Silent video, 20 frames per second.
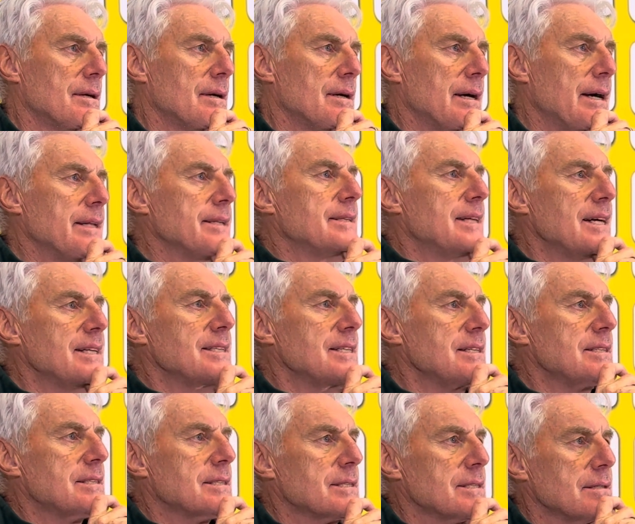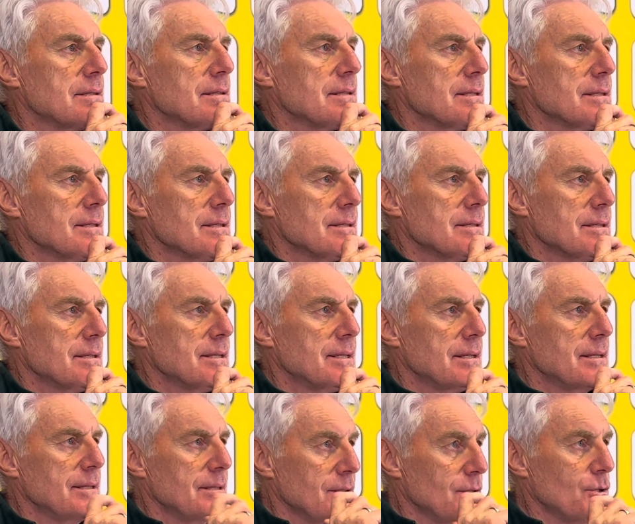And that is
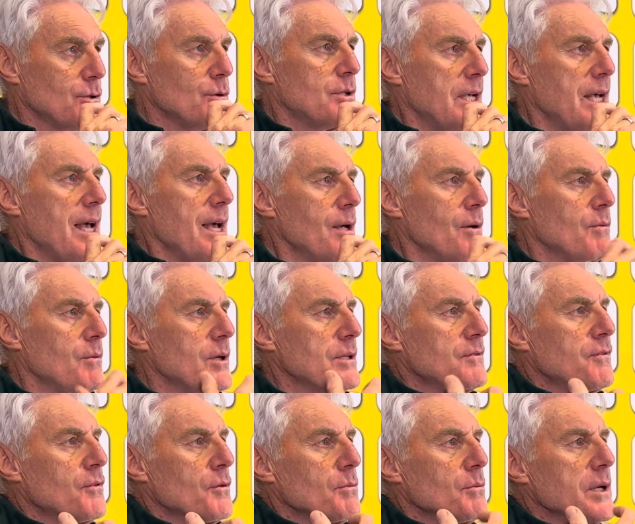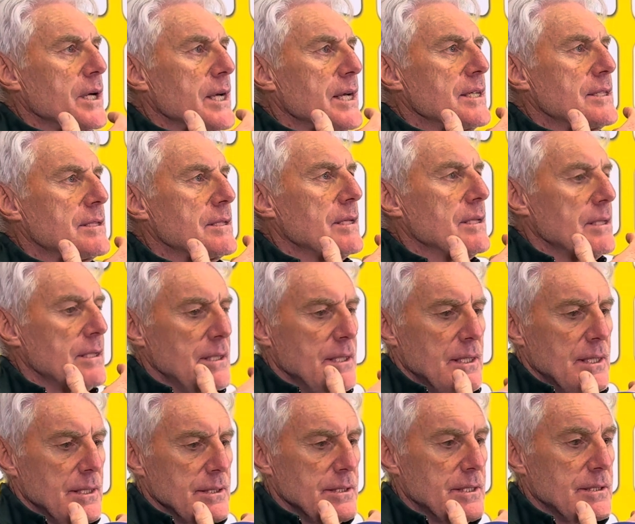today what for me is the,
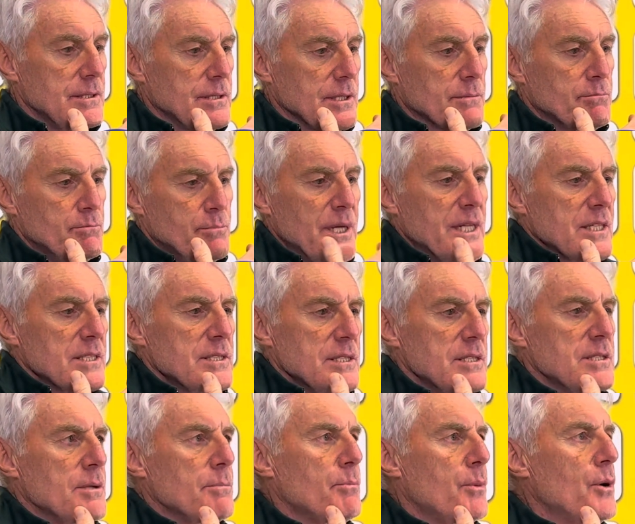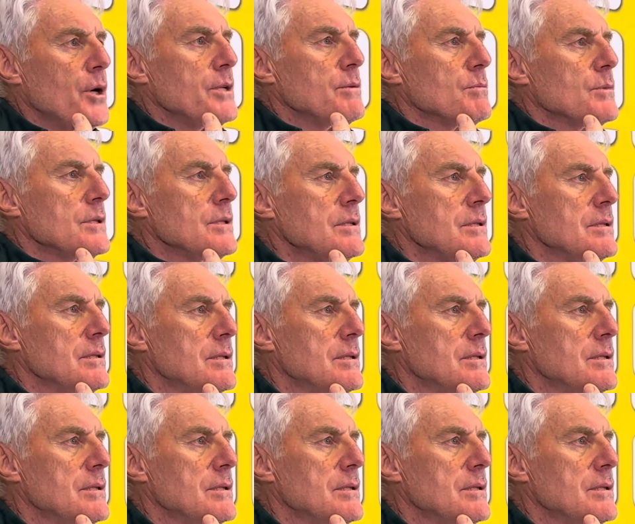the, the biggest disappointment.